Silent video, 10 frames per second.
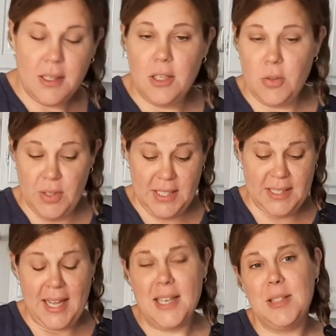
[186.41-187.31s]
You need
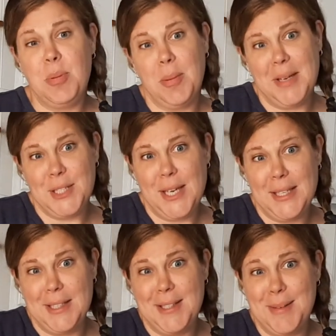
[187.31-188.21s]
to ask
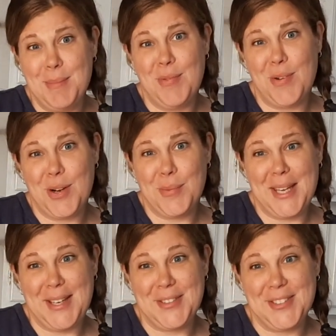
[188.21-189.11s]
permission before we
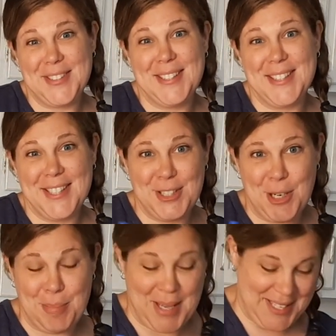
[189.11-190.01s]
use the
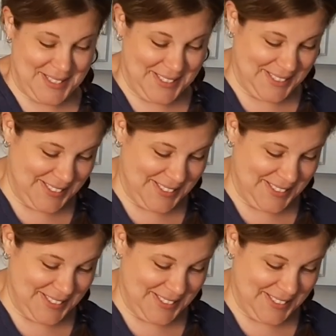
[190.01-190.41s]
Sharpies.